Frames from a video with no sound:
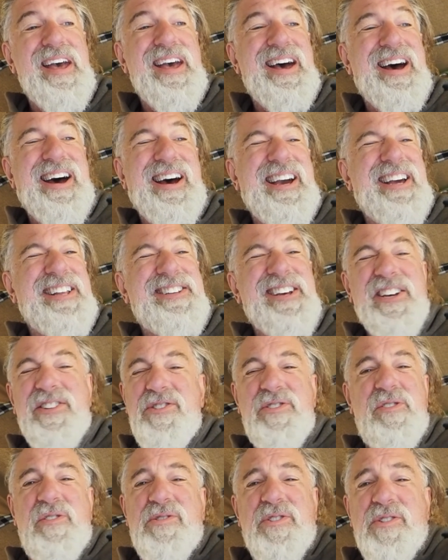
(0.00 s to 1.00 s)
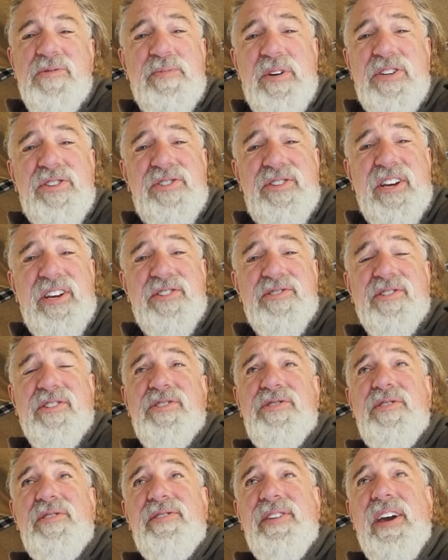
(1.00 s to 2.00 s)
It doesn't use as much diesel
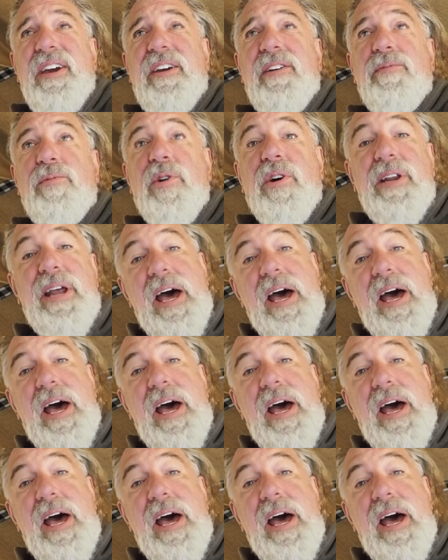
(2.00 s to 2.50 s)
as you think it would.